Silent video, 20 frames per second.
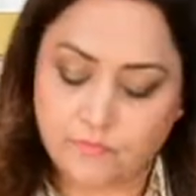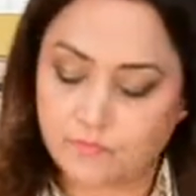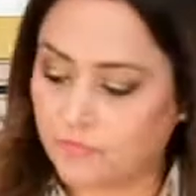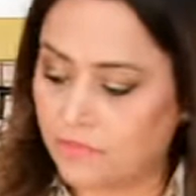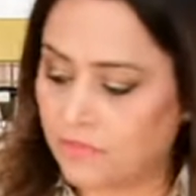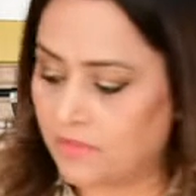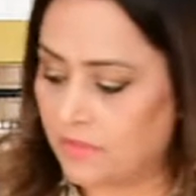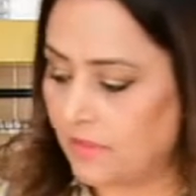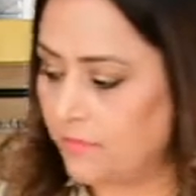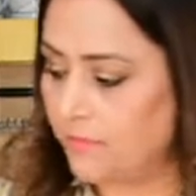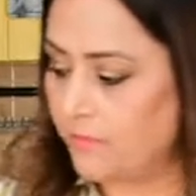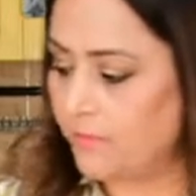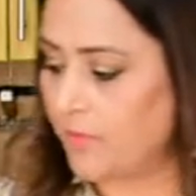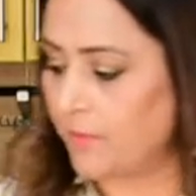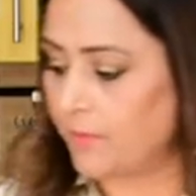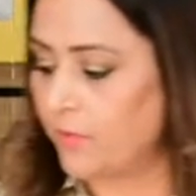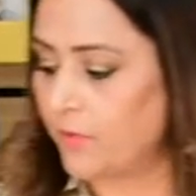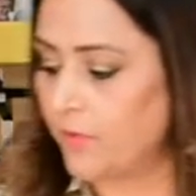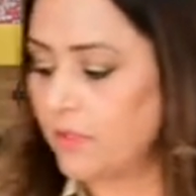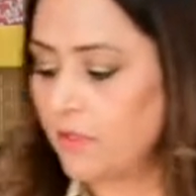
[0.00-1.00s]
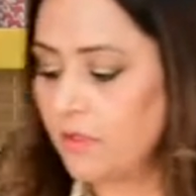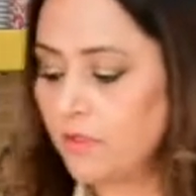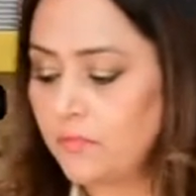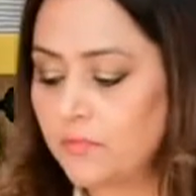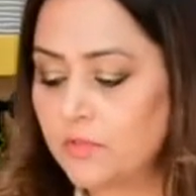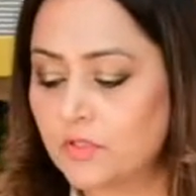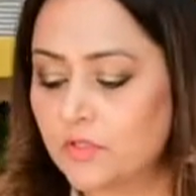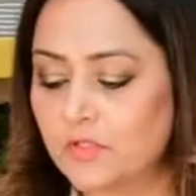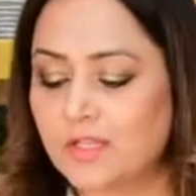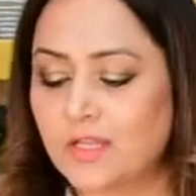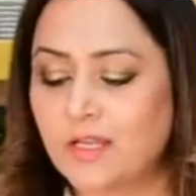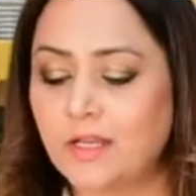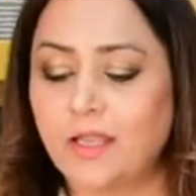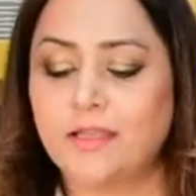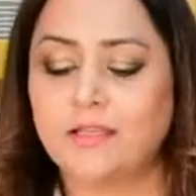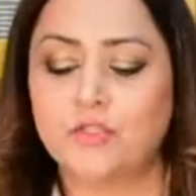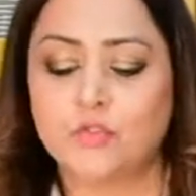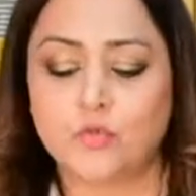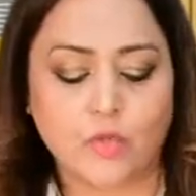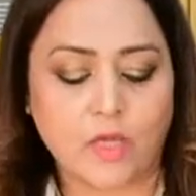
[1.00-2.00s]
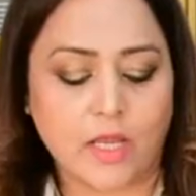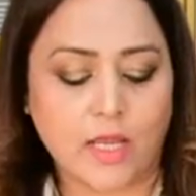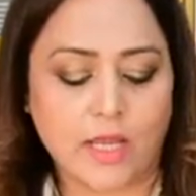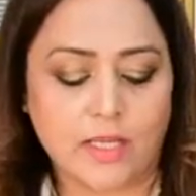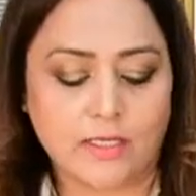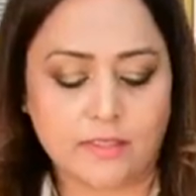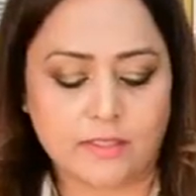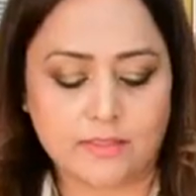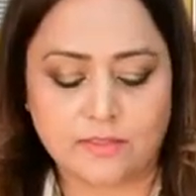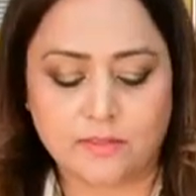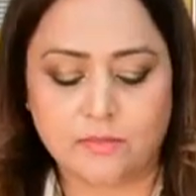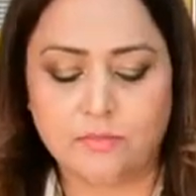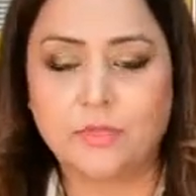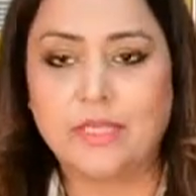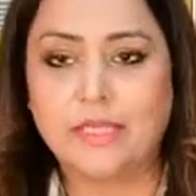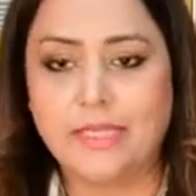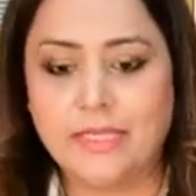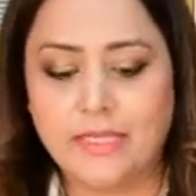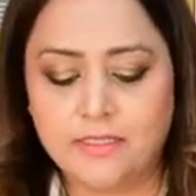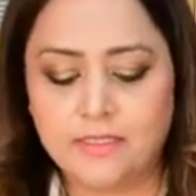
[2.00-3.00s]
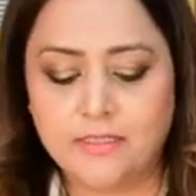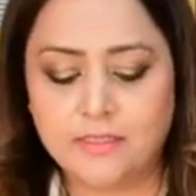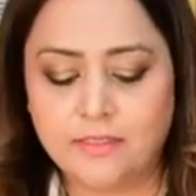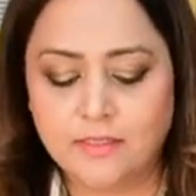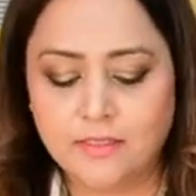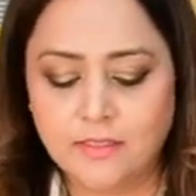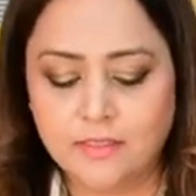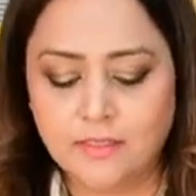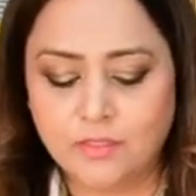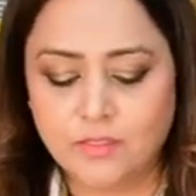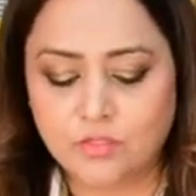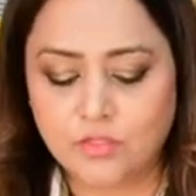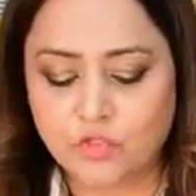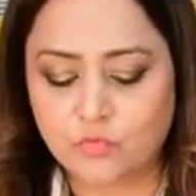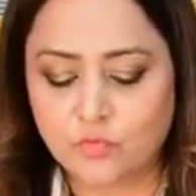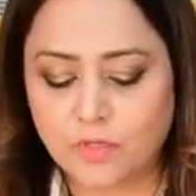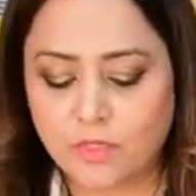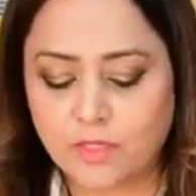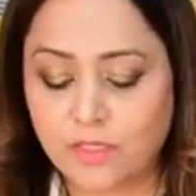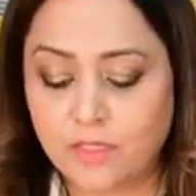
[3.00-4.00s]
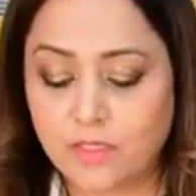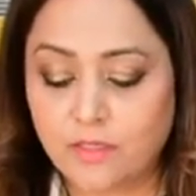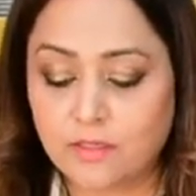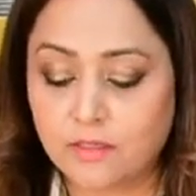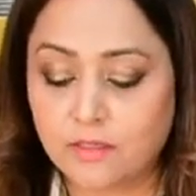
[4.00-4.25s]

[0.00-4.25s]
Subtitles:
some paprika, because I like to add some heat to my